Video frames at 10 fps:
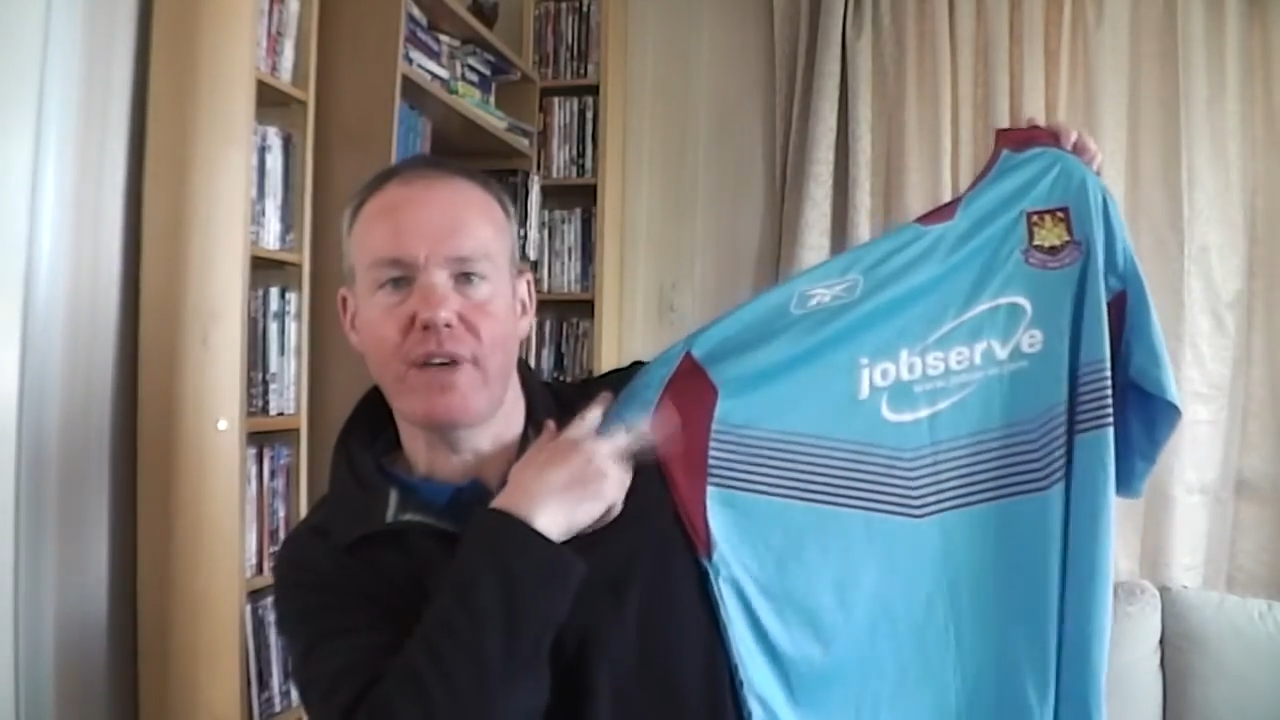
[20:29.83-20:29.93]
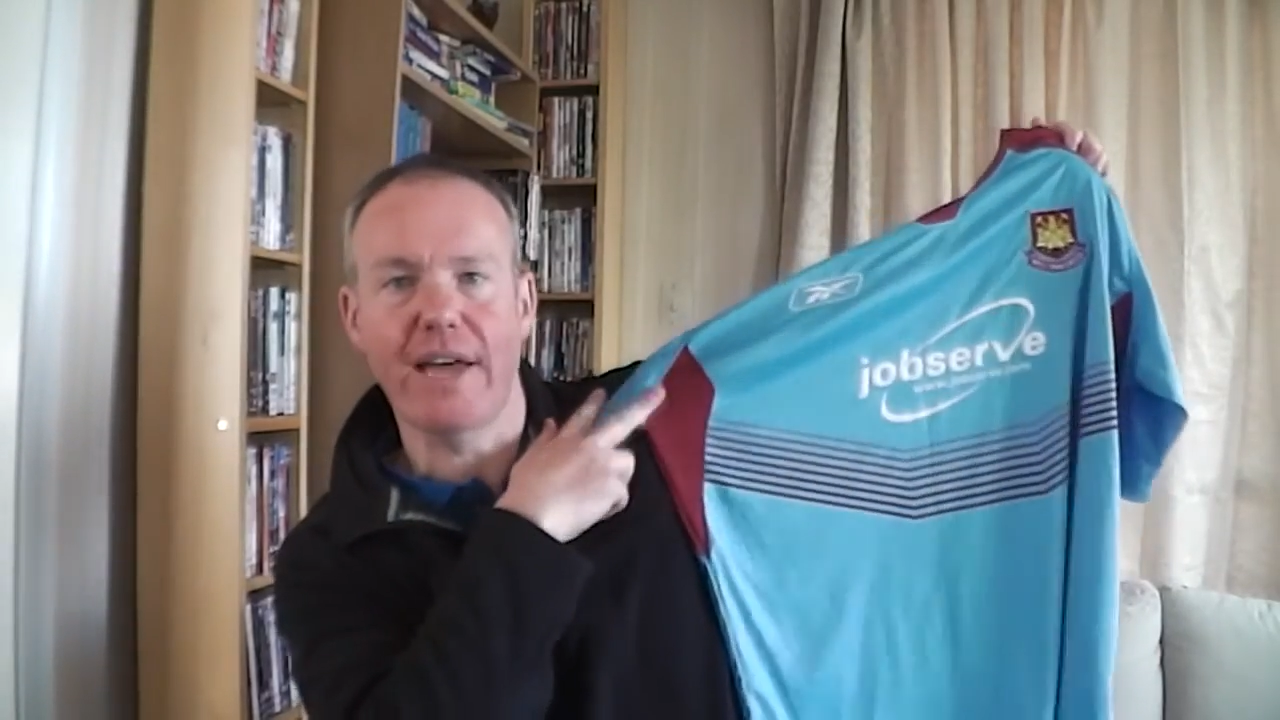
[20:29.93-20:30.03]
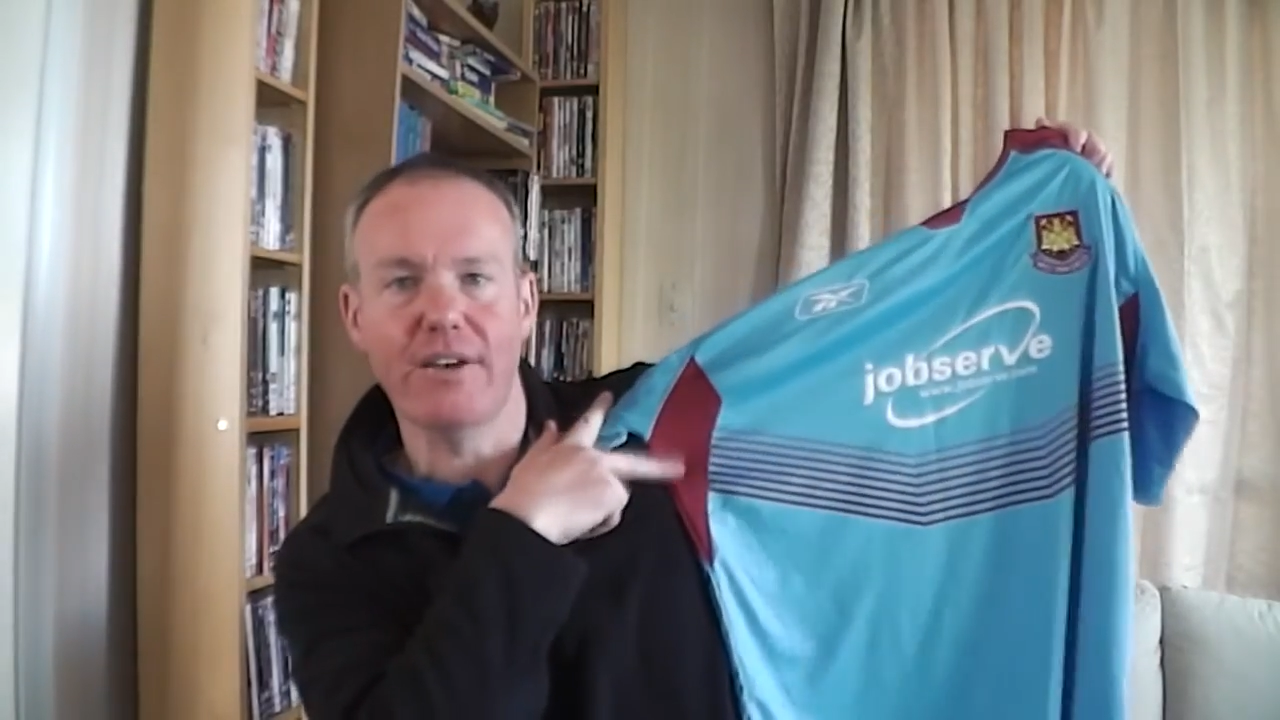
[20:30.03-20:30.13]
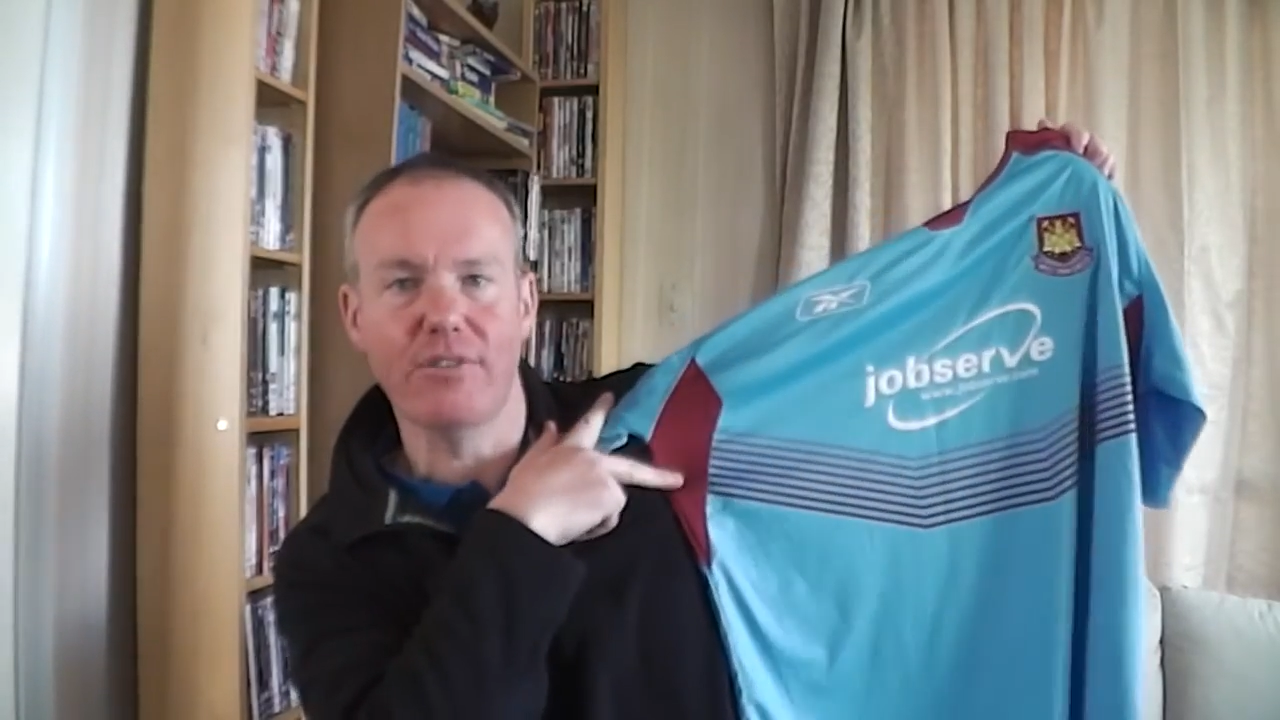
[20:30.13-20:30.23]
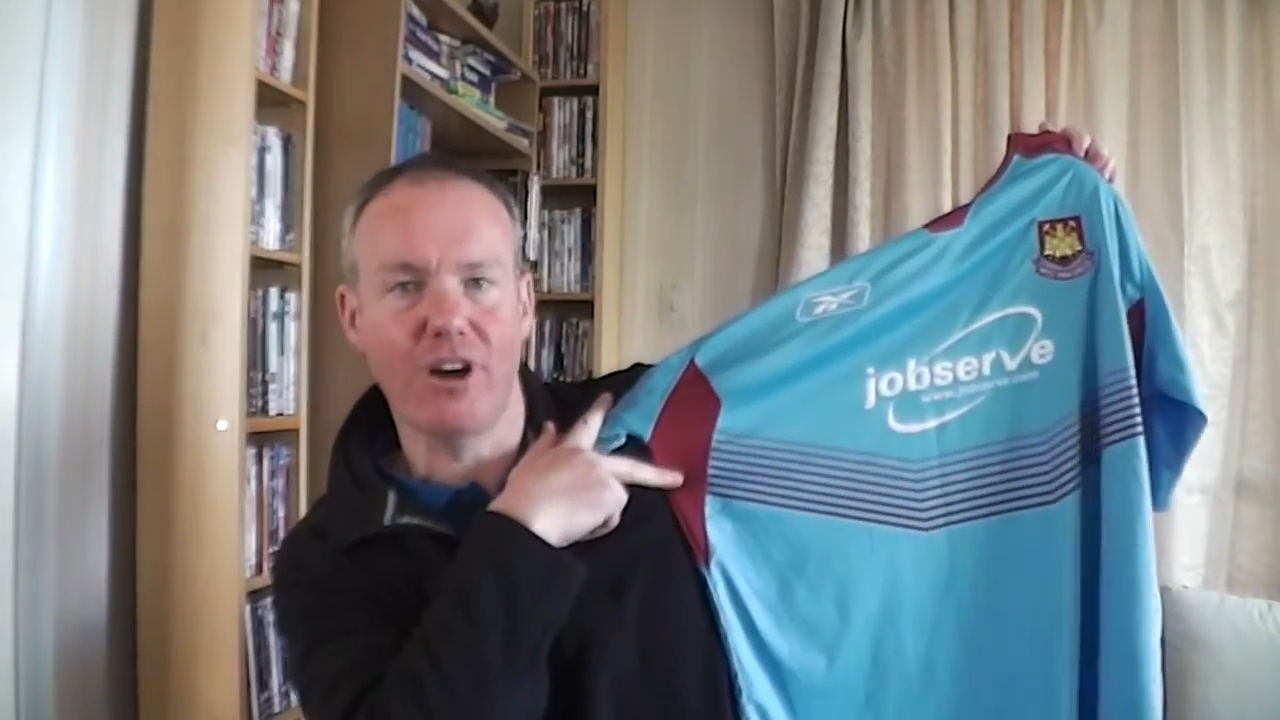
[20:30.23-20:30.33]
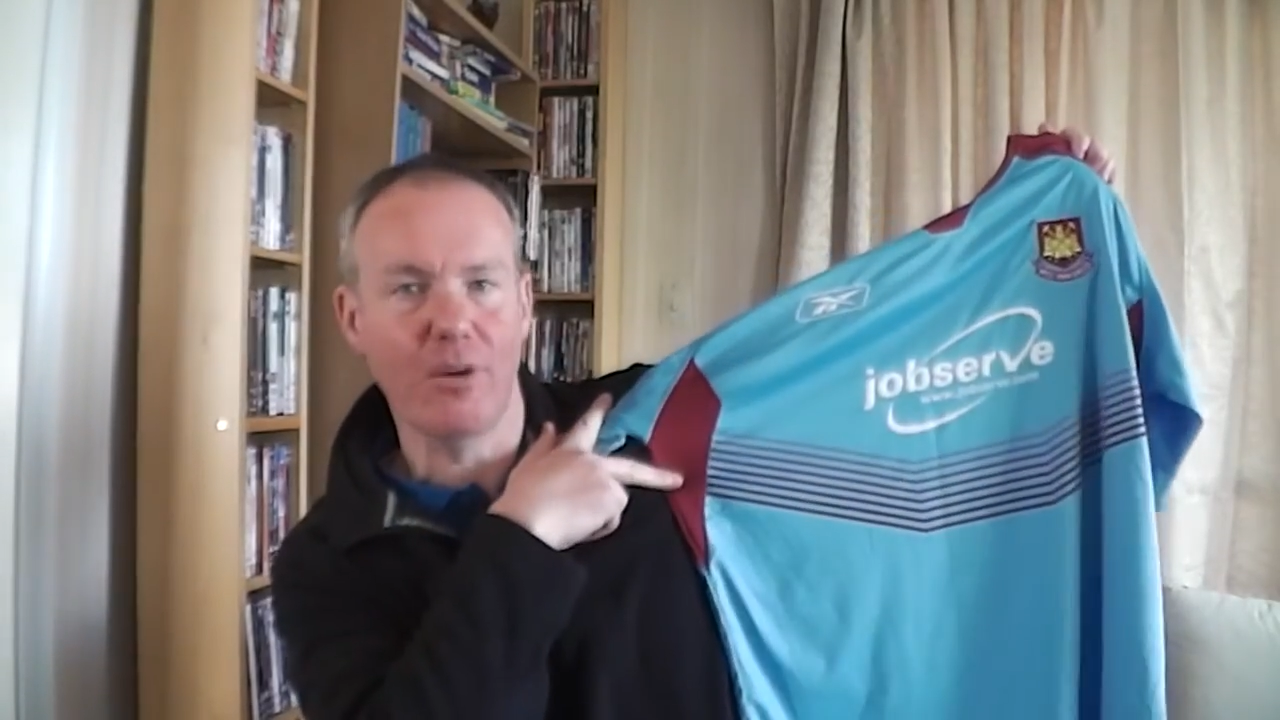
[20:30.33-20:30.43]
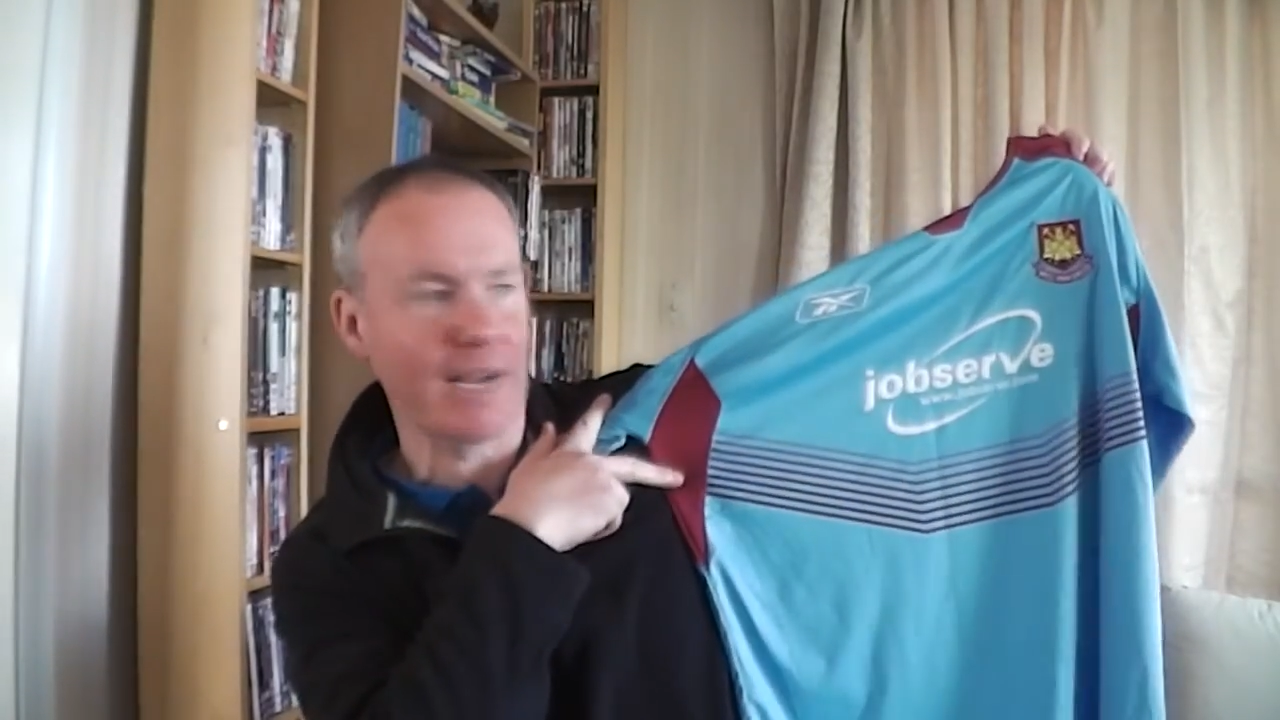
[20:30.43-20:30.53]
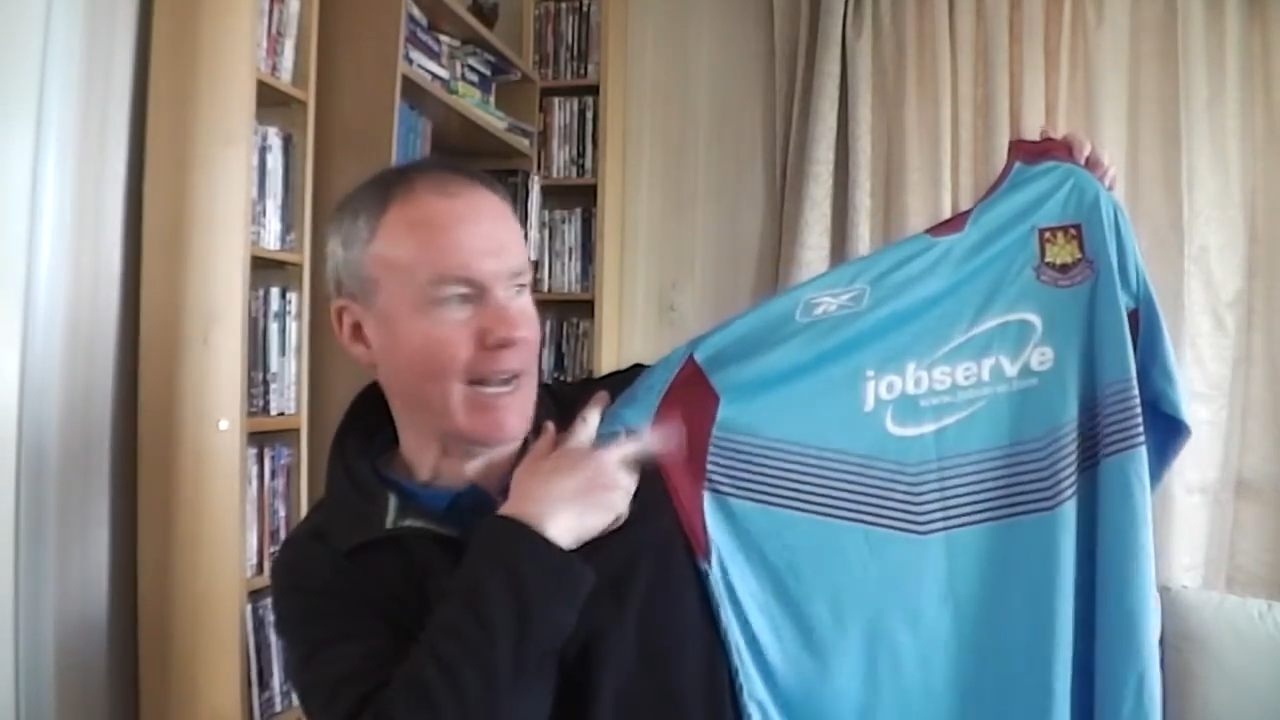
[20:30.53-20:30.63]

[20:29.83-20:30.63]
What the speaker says: underarm